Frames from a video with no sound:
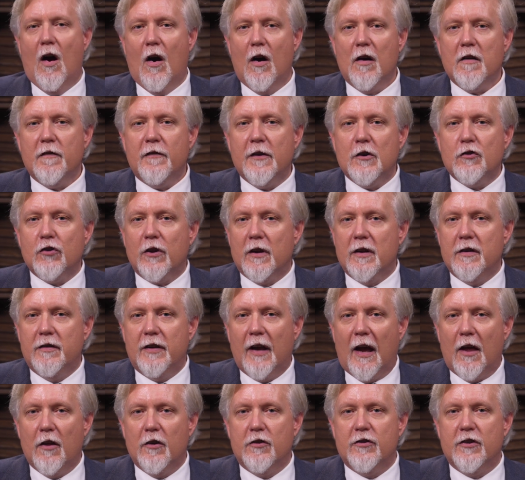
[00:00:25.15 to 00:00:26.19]
Artificial
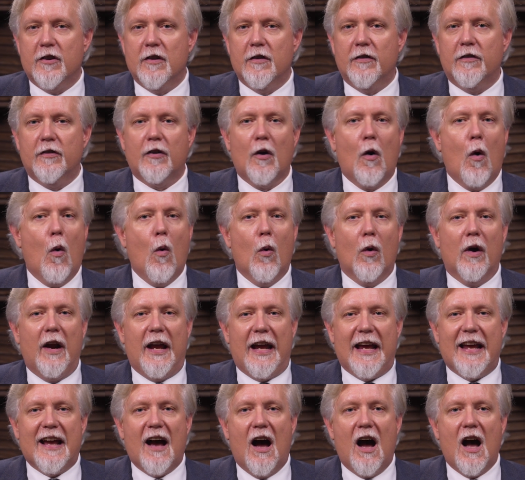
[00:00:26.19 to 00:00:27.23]
intelligence, or
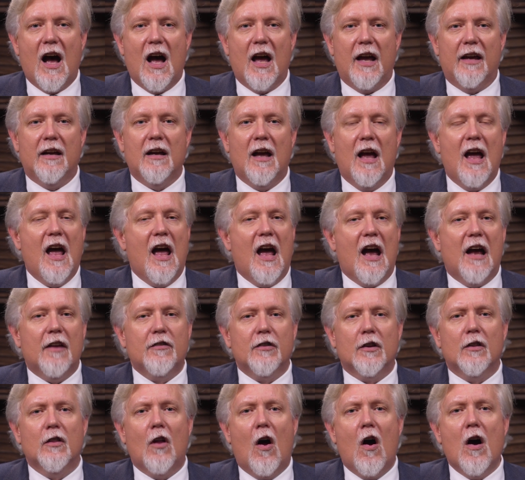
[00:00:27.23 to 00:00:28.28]
AI,
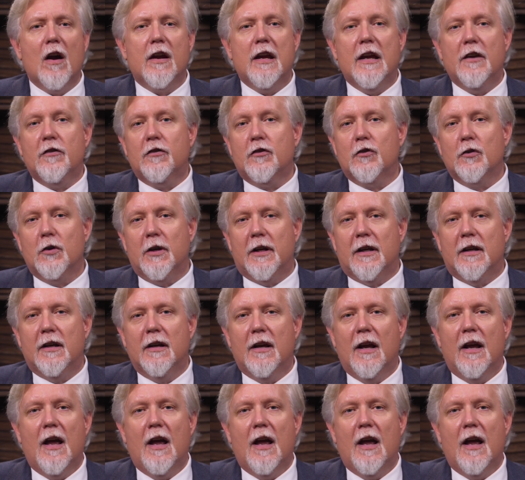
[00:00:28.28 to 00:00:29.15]
has a long history,